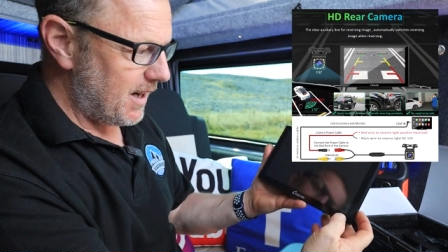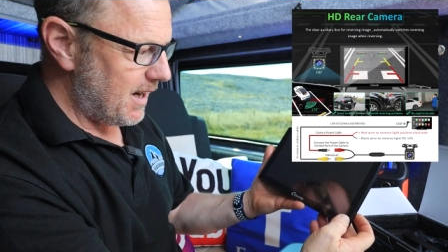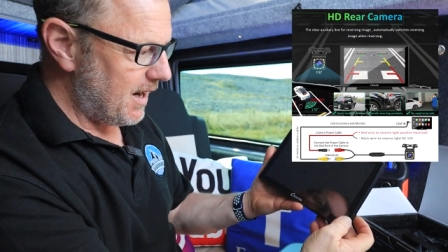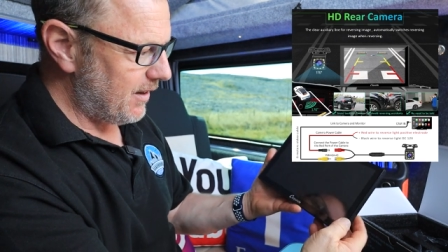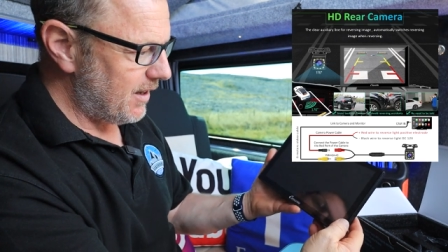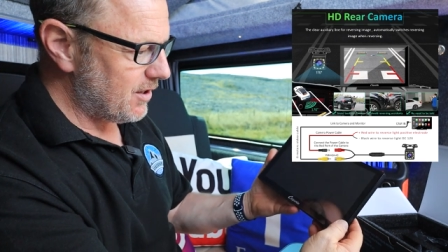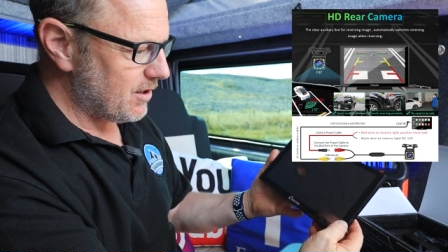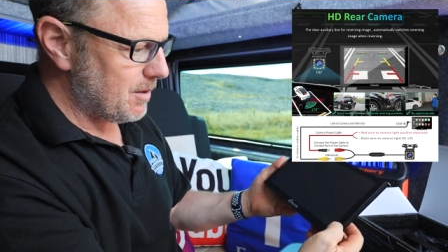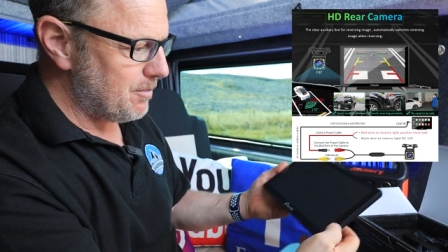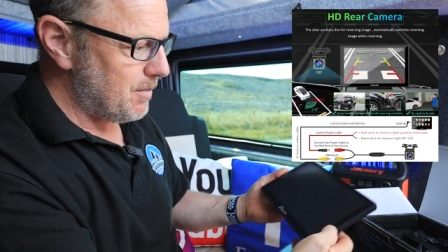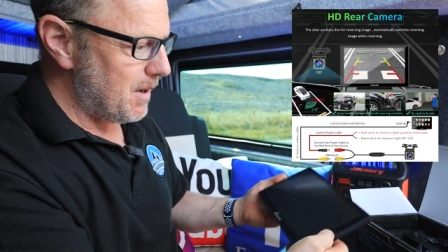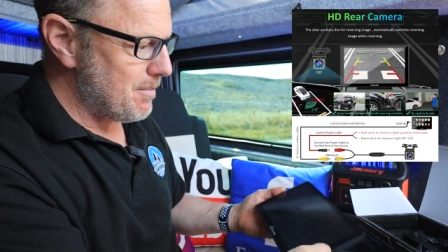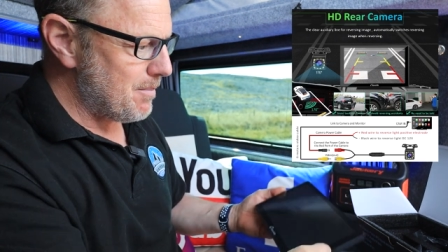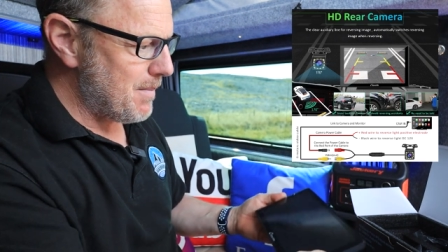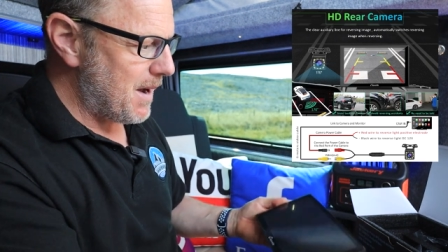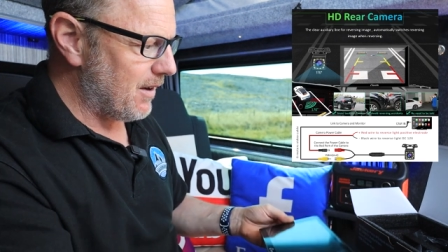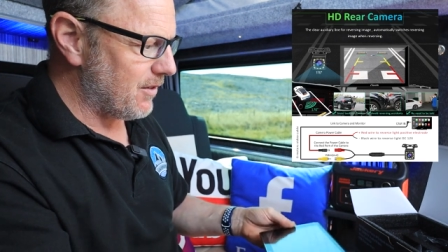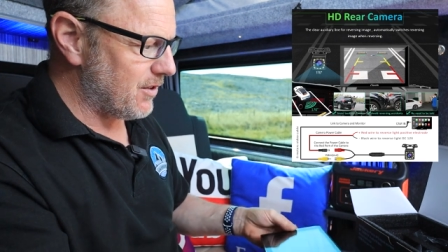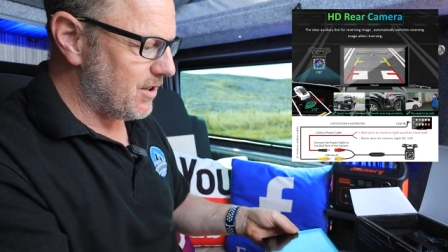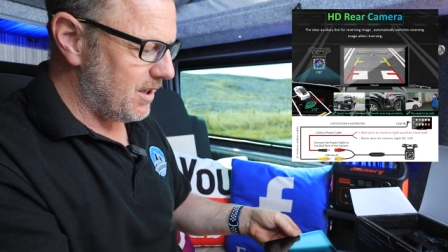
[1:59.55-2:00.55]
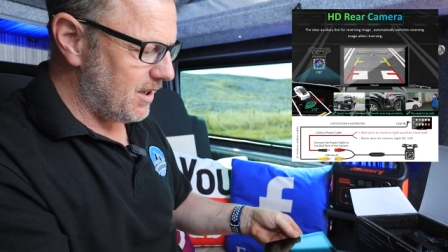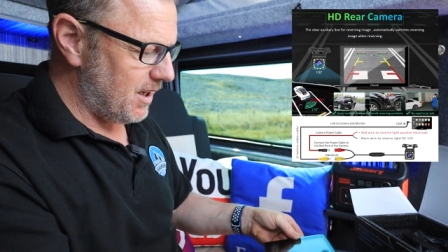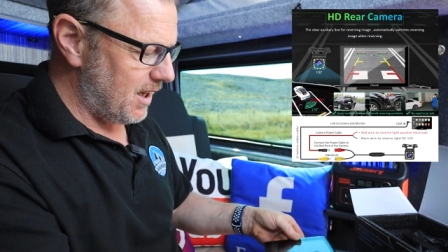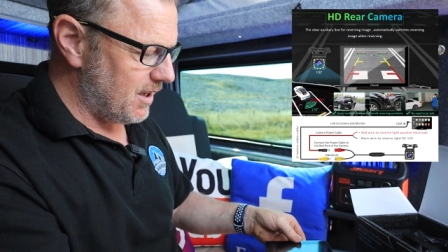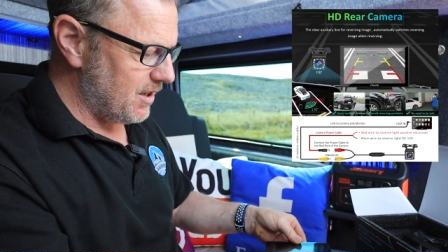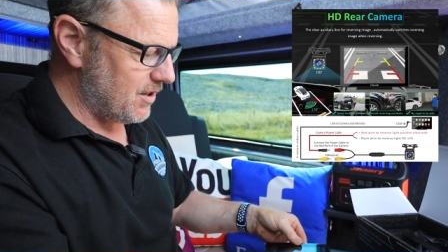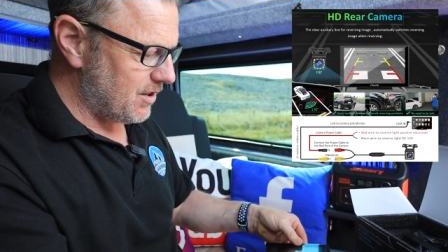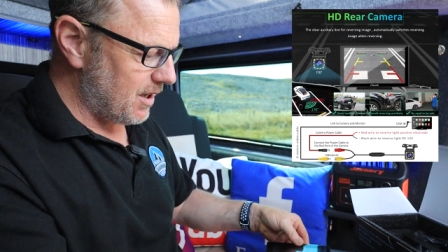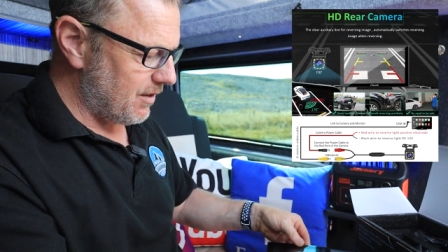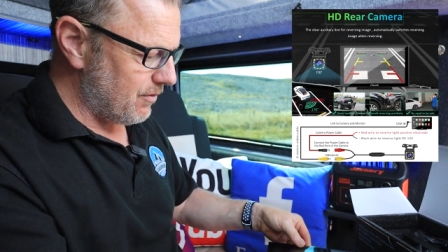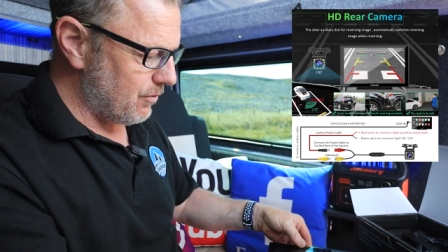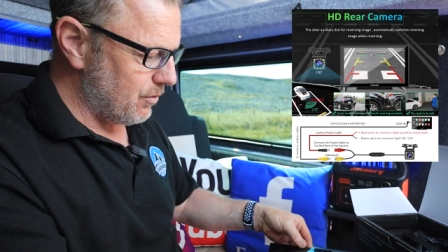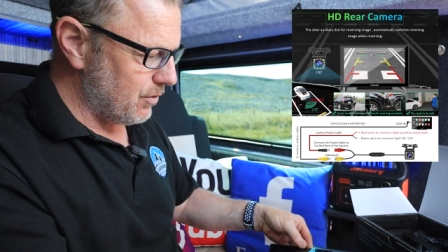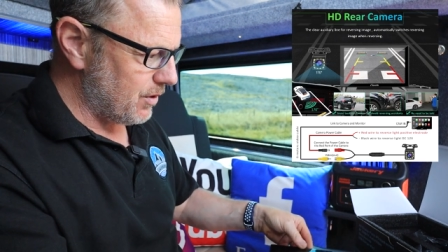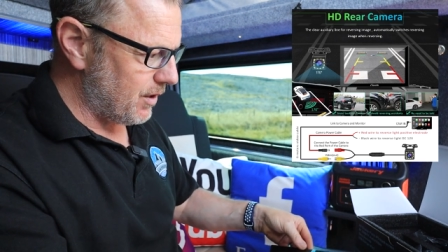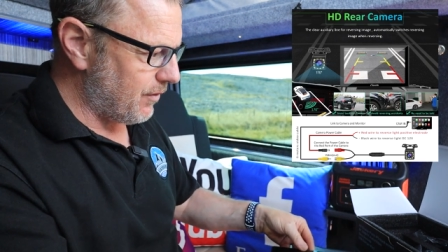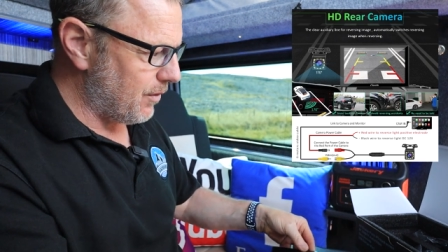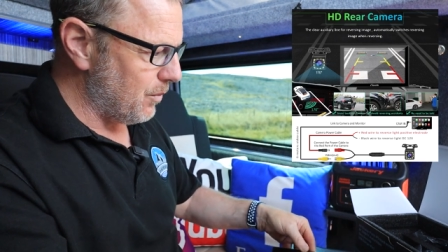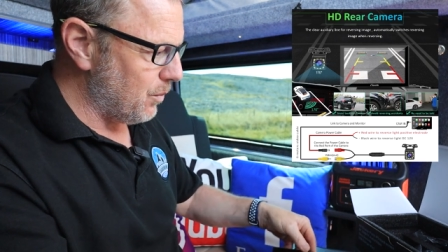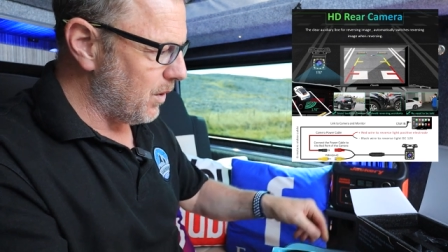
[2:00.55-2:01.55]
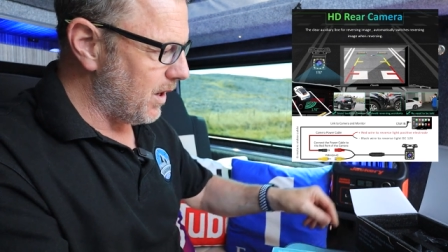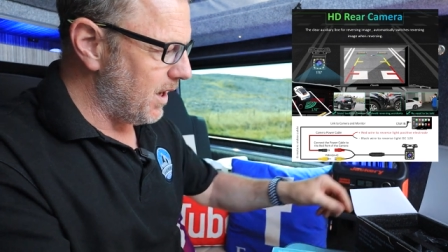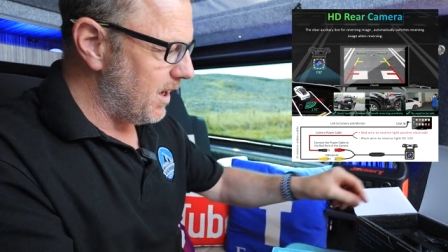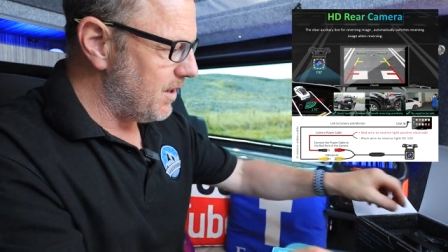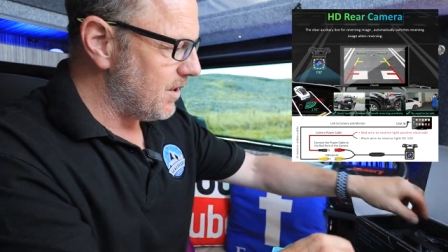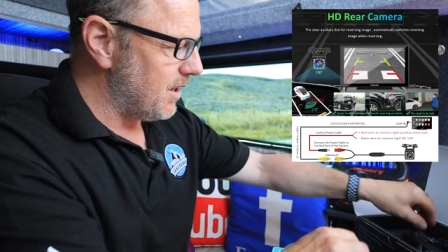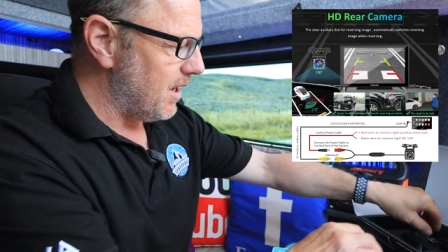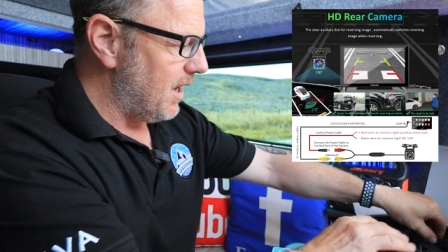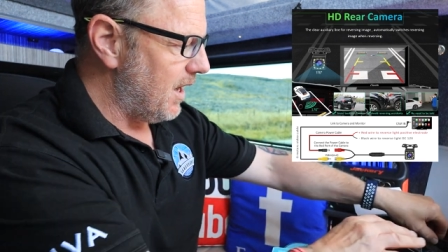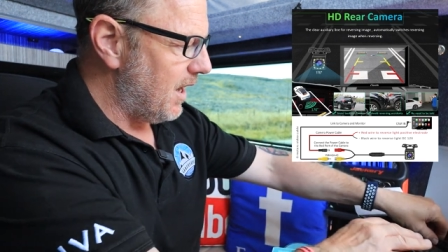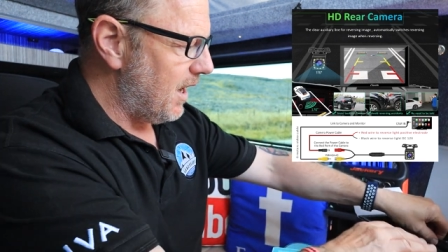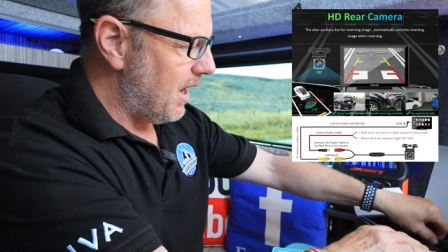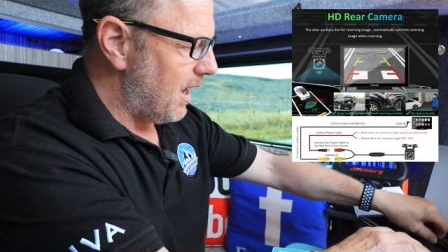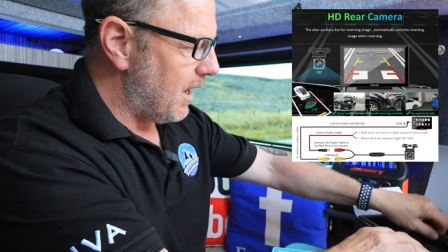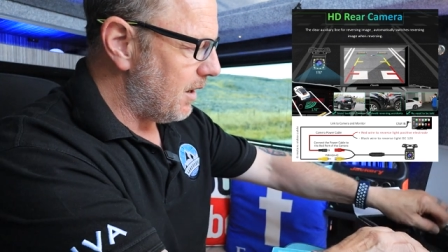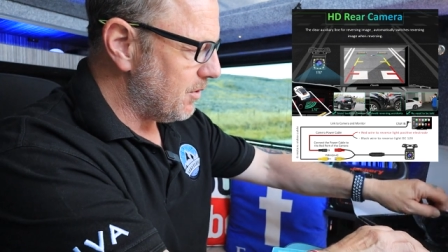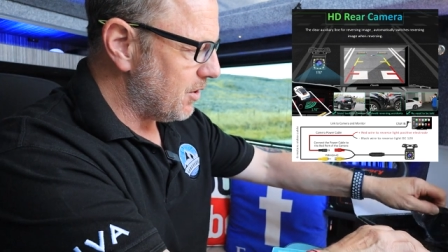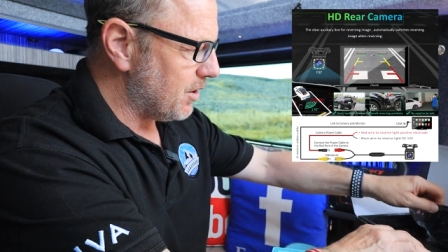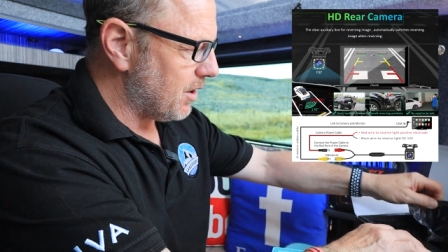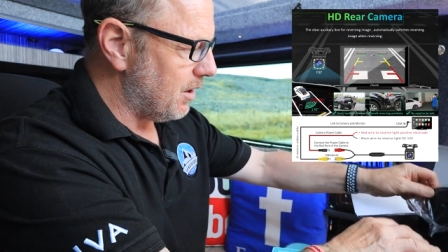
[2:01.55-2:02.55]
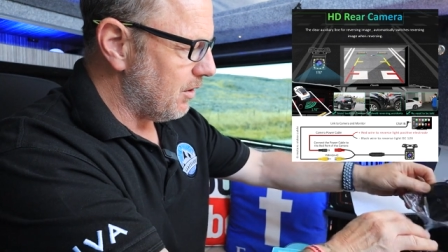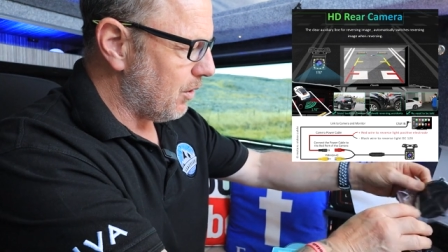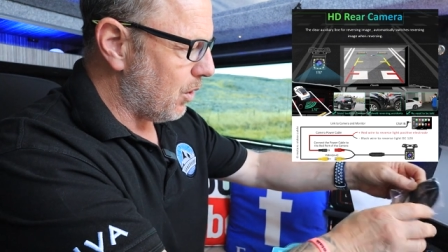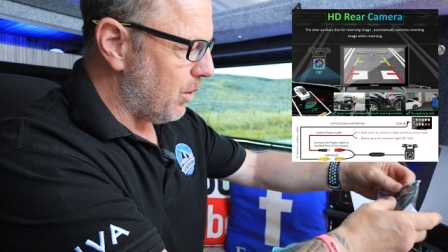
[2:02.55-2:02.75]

Now this can be mounted in several different ways, and I'm just going to